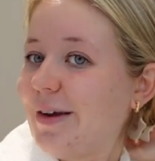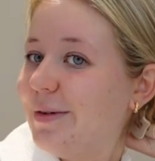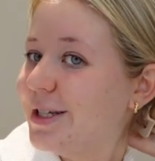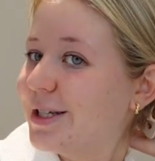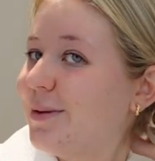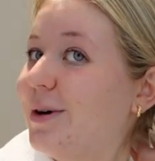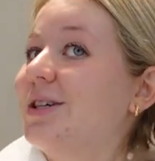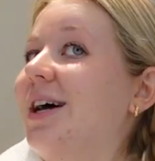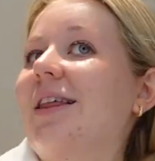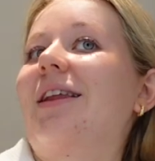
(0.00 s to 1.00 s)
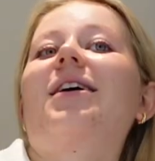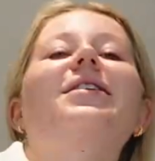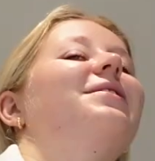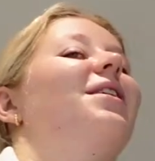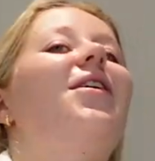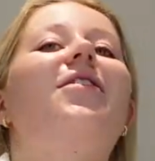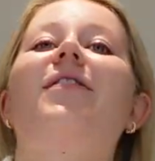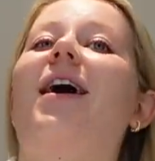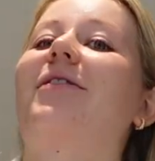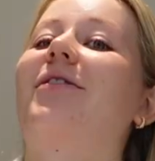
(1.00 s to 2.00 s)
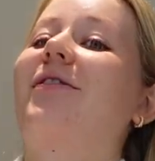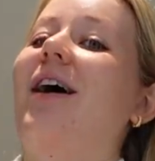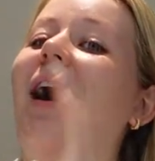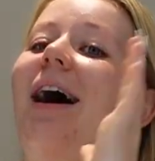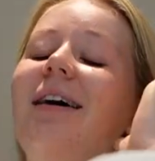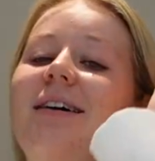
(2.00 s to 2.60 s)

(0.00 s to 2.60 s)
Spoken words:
we just watched like the last half hour of that.